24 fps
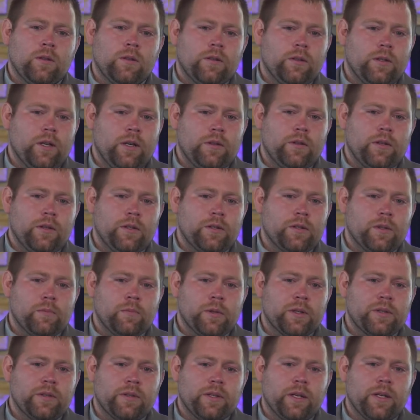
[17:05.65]
Nothing's a
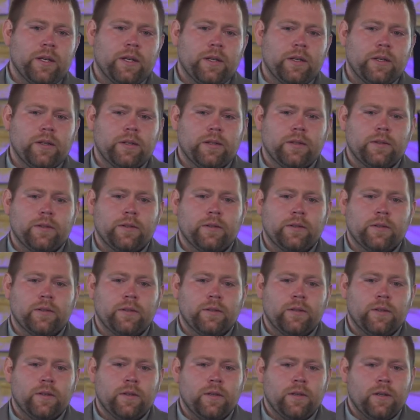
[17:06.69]
mistake.
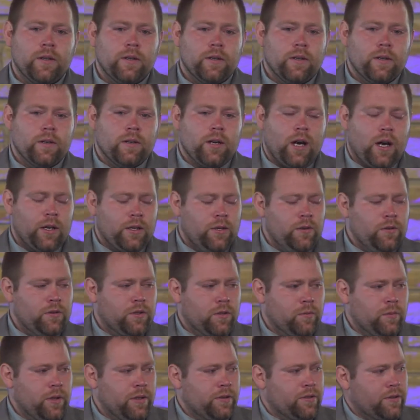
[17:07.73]
I used
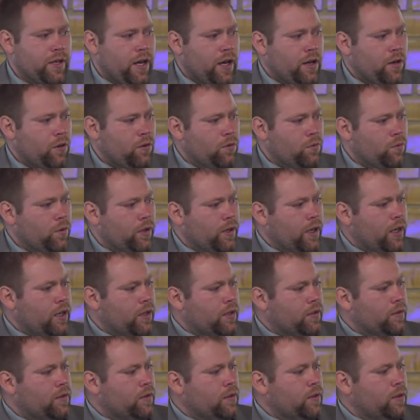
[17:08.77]
to be saddled when
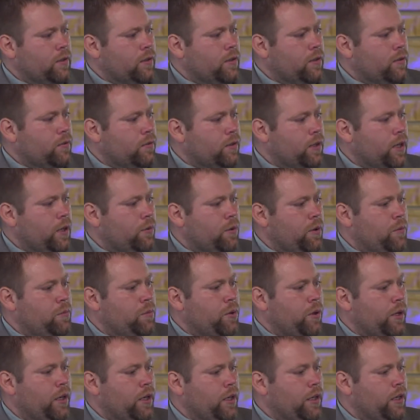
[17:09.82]
I would
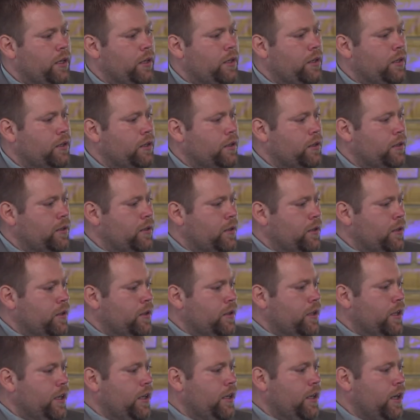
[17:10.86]
pray
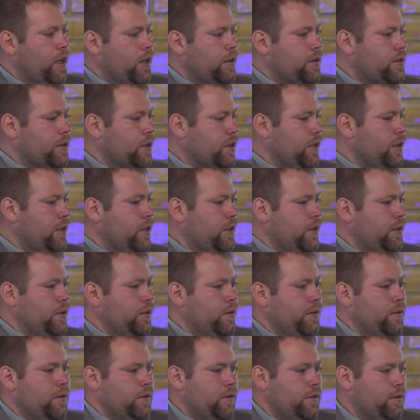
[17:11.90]
and not see
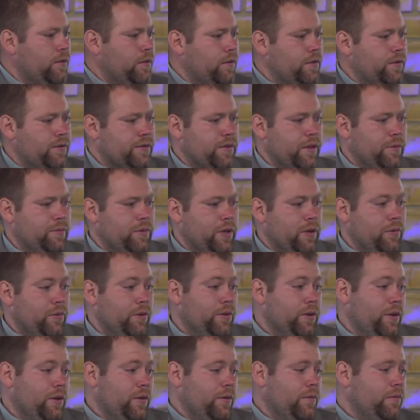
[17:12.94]
something
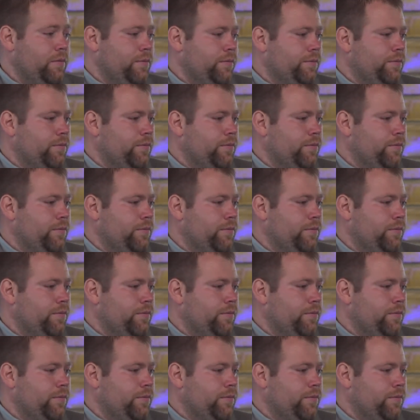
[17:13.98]
within